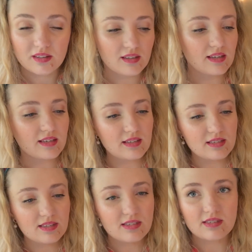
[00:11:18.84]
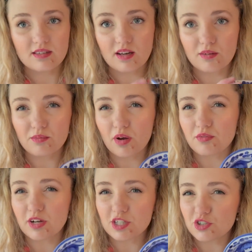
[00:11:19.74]
is a
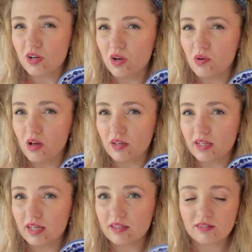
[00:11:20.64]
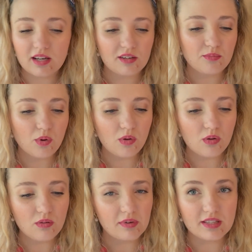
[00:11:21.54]
restaurant quality kind of
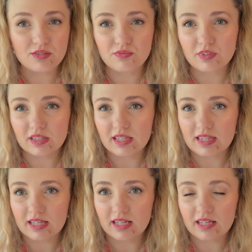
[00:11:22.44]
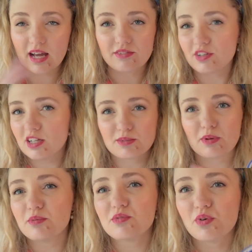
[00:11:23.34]
bowl. It's really thick. I've talked about
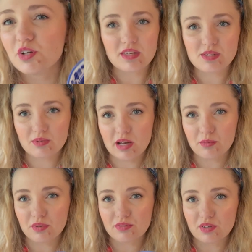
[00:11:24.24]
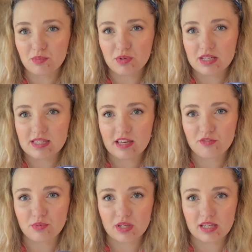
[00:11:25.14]
it before. This one I would feel pretty safe
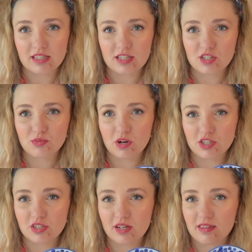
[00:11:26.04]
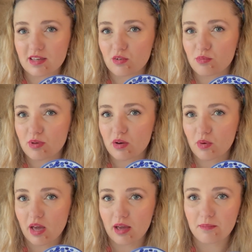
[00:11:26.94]
putting in the dishwasher and I think it would be
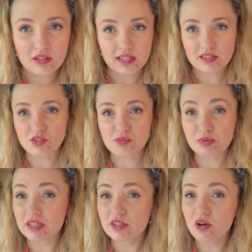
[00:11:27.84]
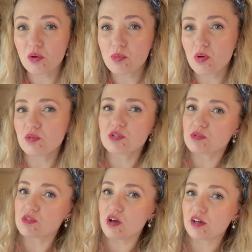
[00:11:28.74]
okay. Like those Blendco bowls you
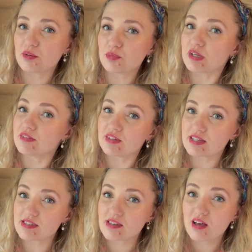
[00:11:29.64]
saw in a previous